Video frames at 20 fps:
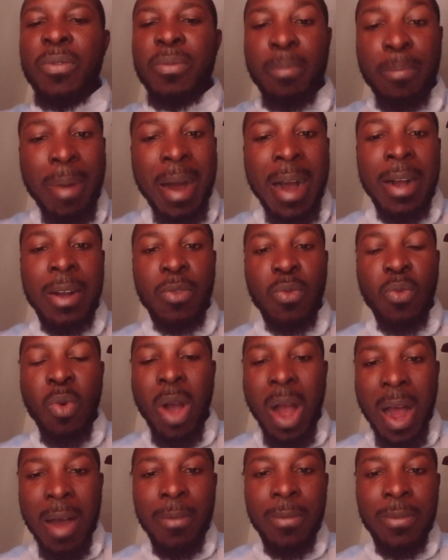bank will
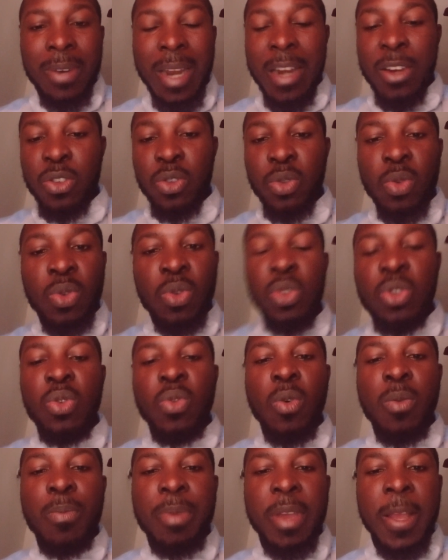have that is not using
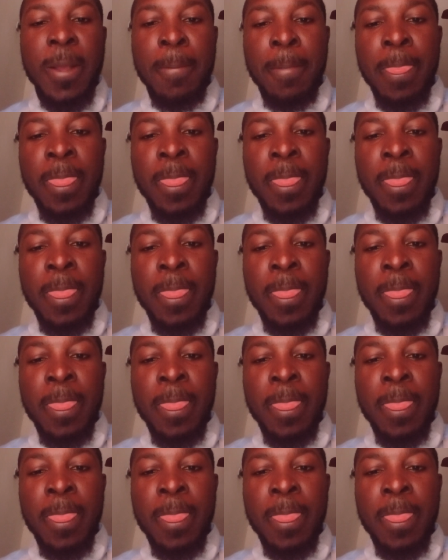Opay.